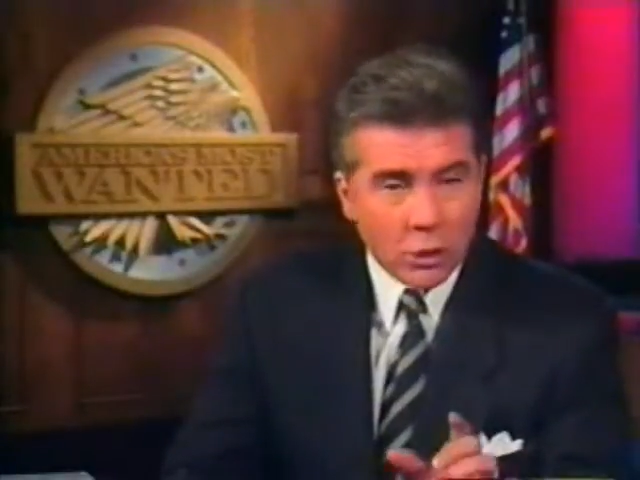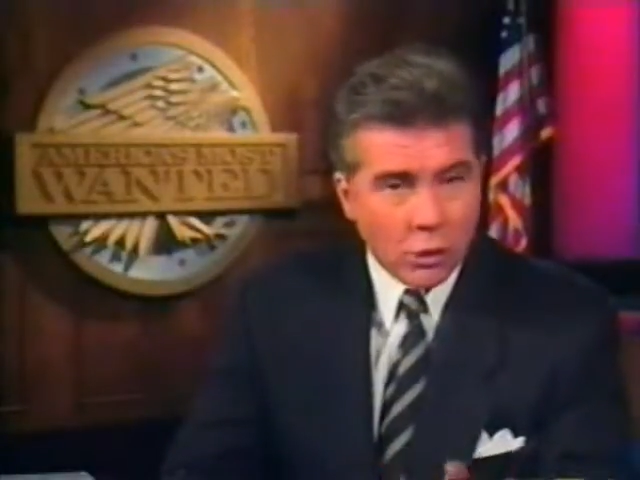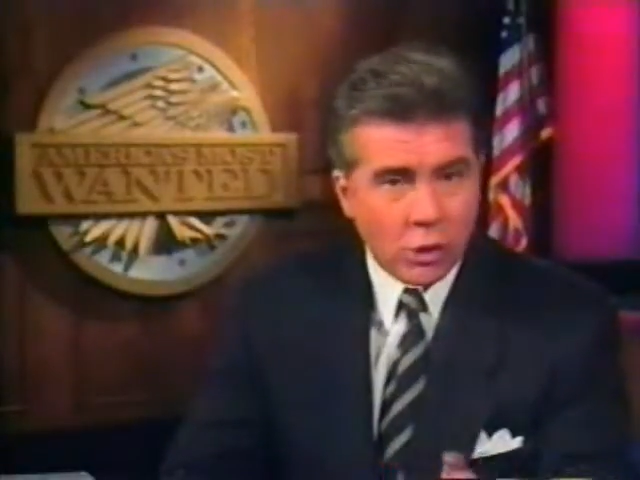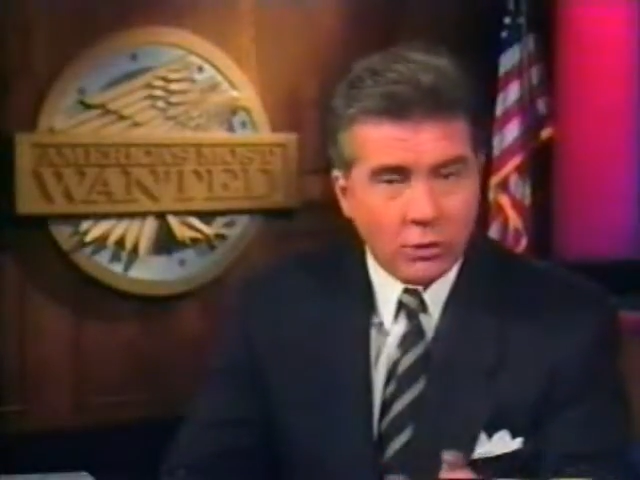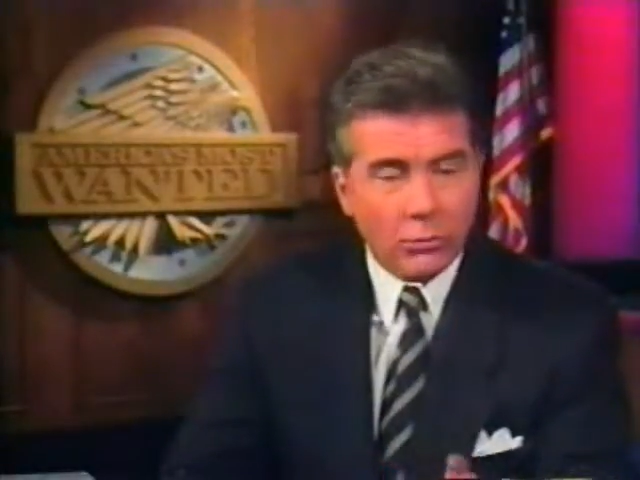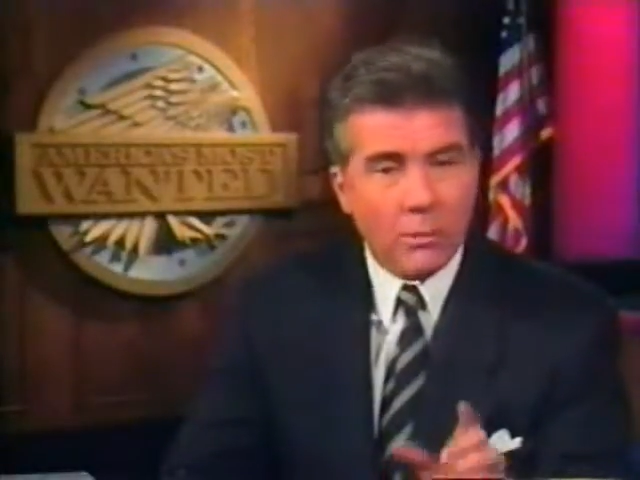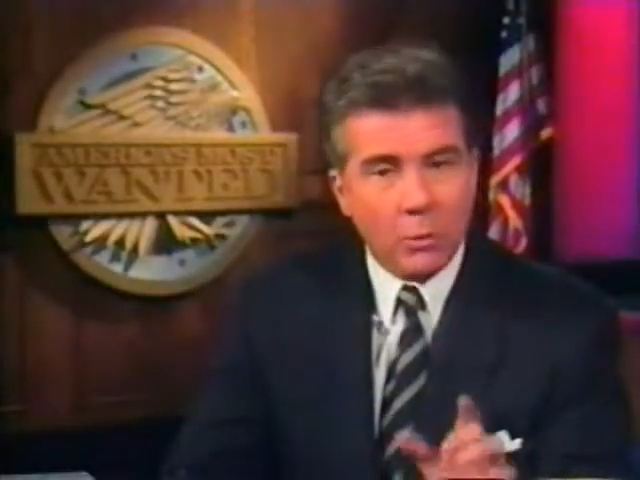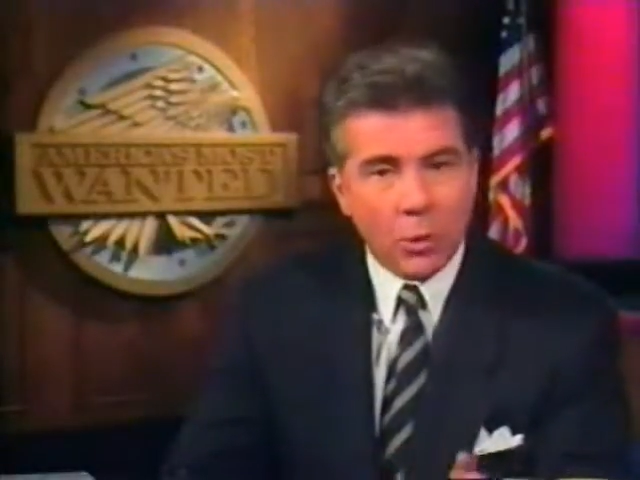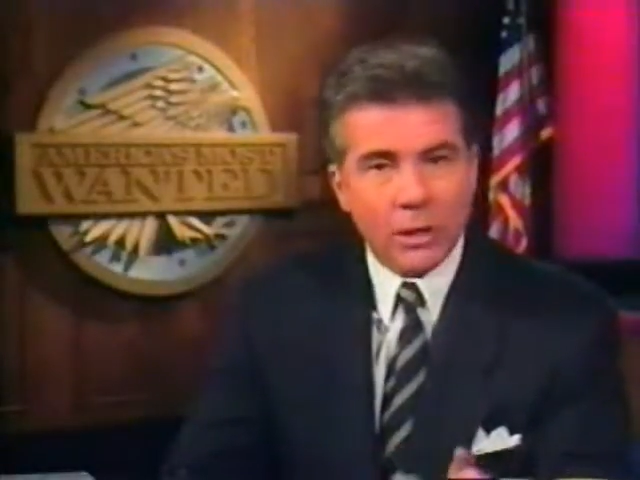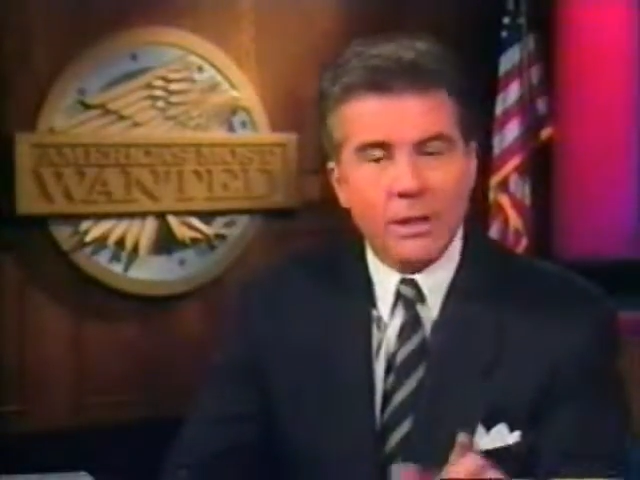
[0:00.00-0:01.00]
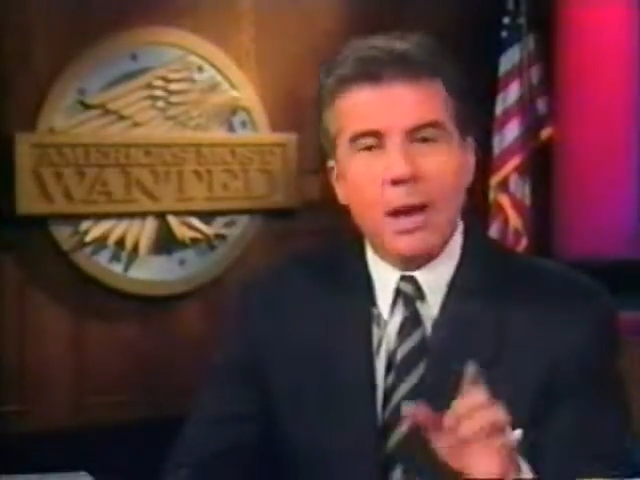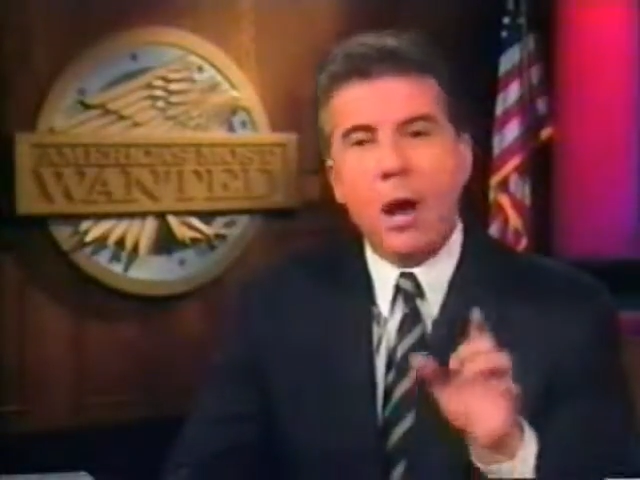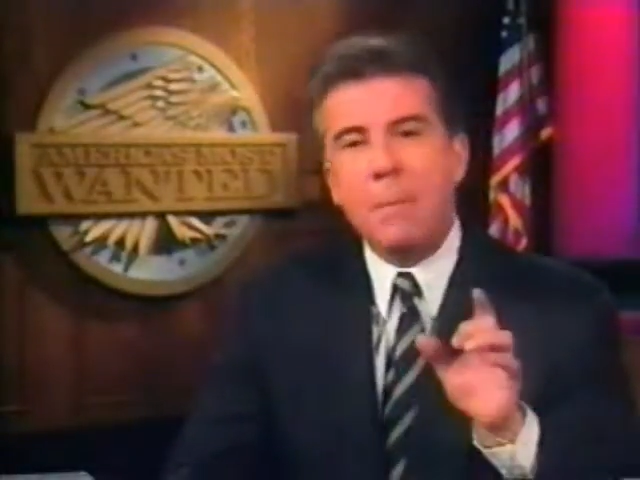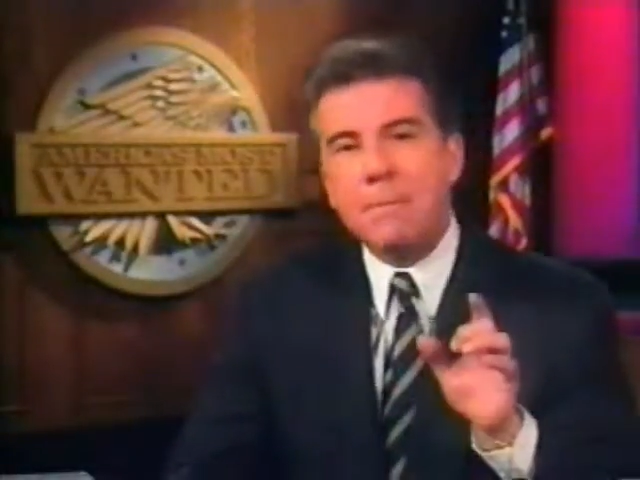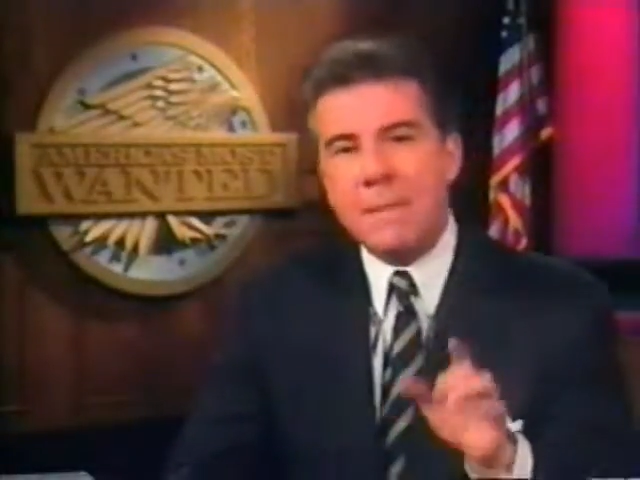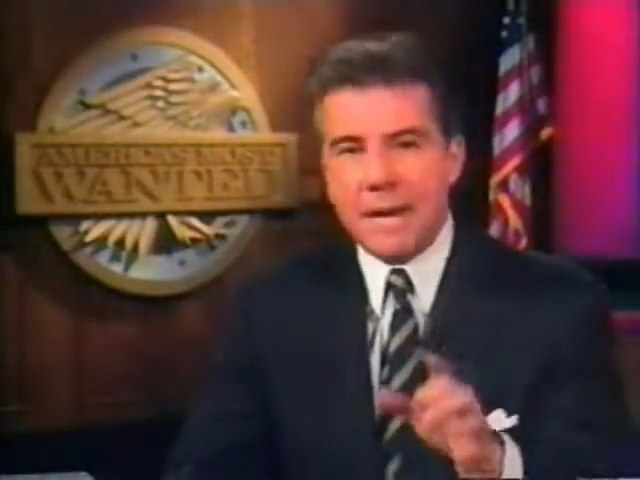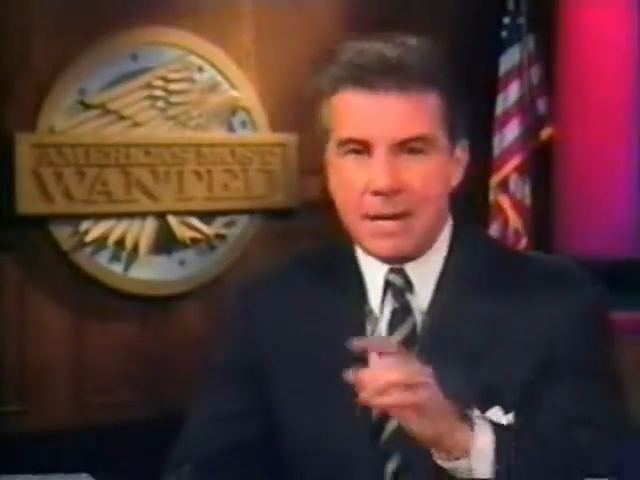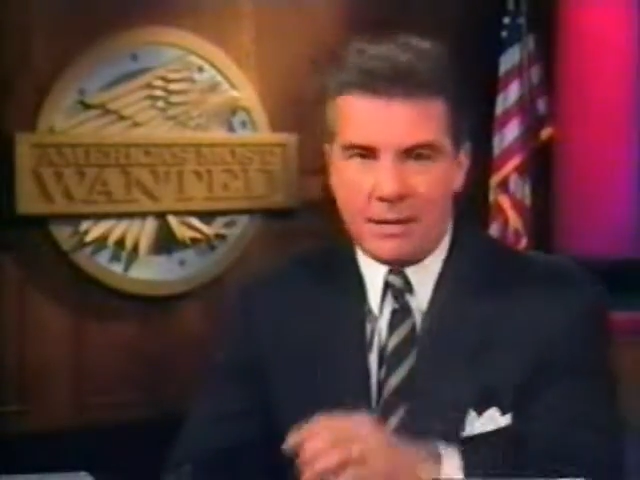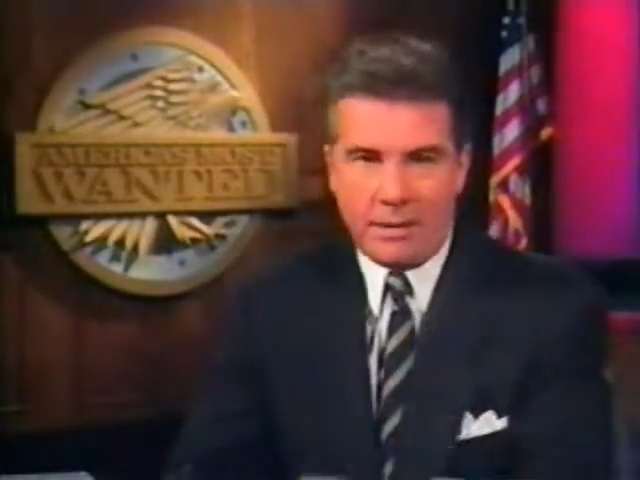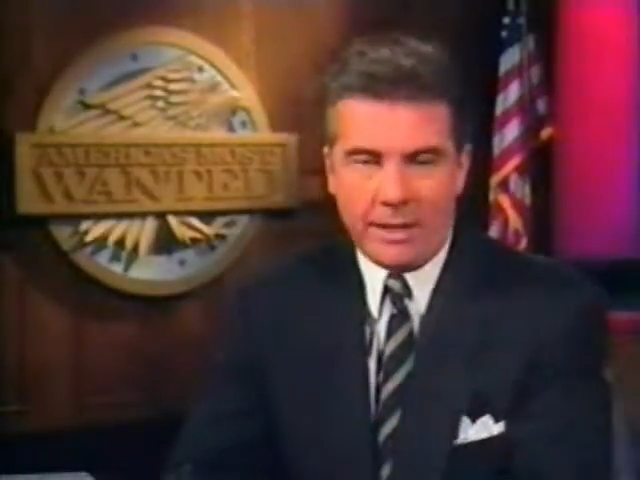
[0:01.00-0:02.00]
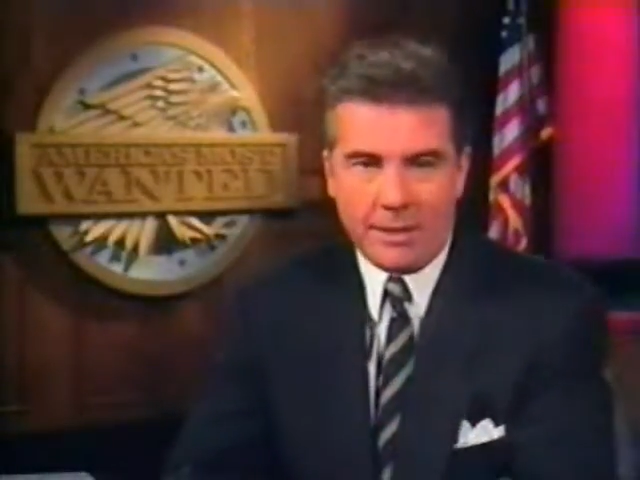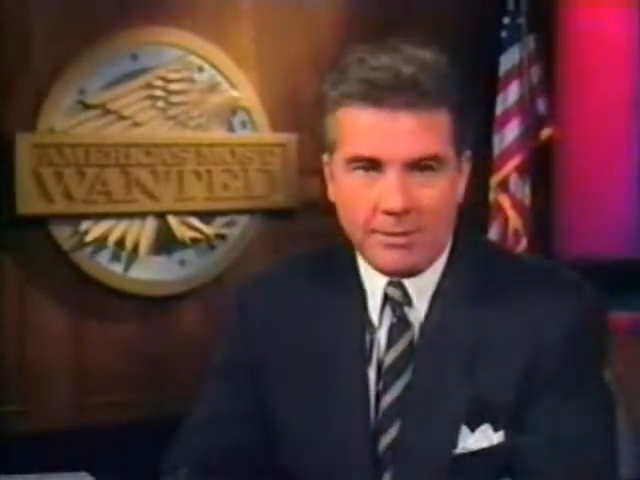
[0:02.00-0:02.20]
you should report it immediately.